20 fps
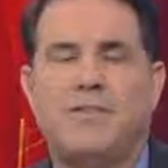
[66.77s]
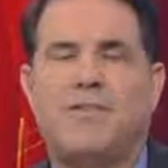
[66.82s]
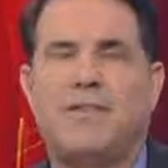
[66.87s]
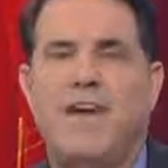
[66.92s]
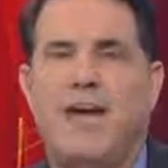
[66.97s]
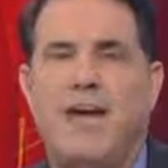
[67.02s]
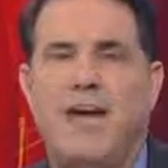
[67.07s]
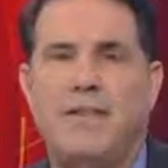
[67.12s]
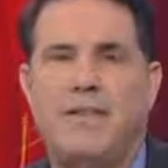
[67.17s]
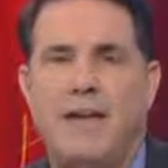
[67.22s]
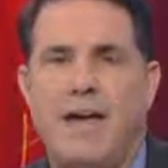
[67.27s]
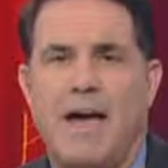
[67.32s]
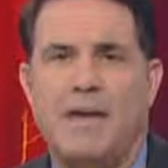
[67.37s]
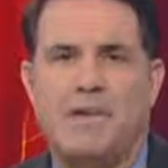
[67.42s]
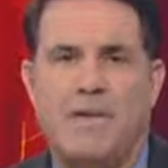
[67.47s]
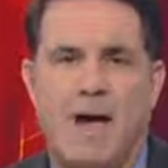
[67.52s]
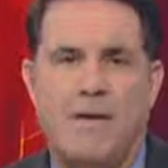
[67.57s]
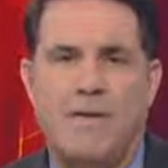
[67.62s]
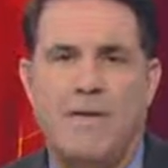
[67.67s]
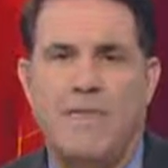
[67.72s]
say the
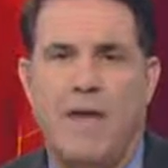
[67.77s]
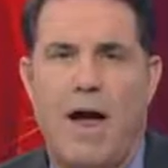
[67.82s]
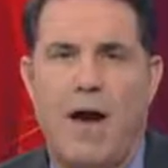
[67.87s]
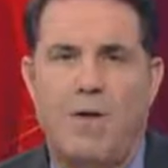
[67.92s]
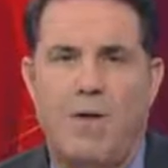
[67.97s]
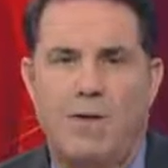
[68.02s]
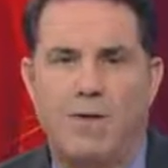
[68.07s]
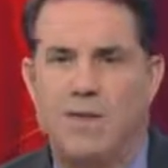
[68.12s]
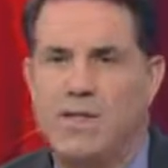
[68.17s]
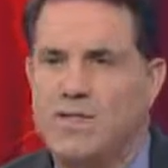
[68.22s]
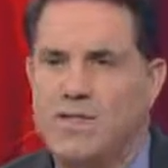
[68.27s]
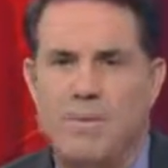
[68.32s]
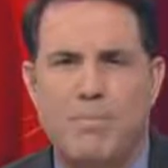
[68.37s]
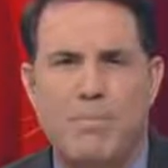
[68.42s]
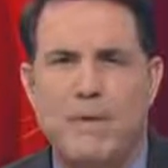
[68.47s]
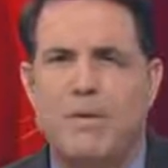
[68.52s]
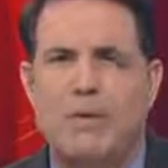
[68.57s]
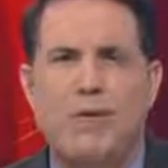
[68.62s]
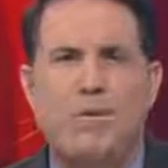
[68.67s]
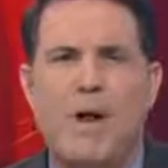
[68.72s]
HIV virus is
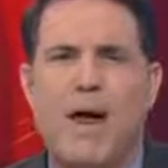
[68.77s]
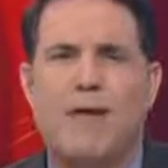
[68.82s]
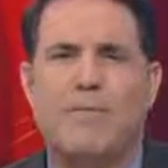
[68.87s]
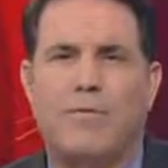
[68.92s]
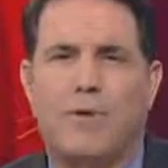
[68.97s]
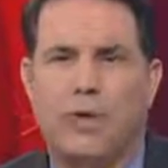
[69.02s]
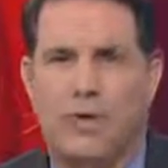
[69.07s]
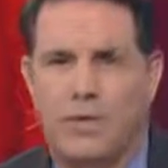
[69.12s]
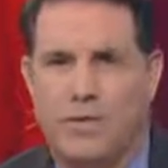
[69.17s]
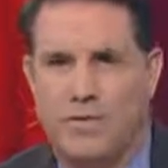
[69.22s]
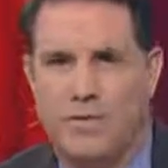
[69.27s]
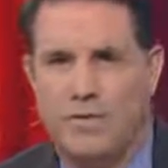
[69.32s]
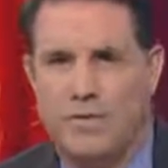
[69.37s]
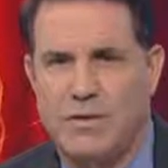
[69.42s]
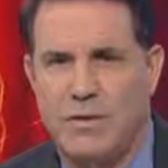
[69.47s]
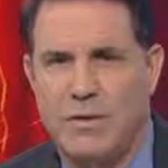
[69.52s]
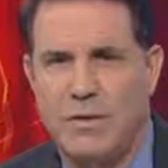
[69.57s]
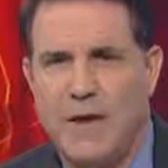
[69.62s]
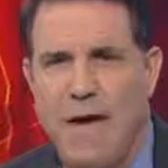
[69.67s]
simply too diverse.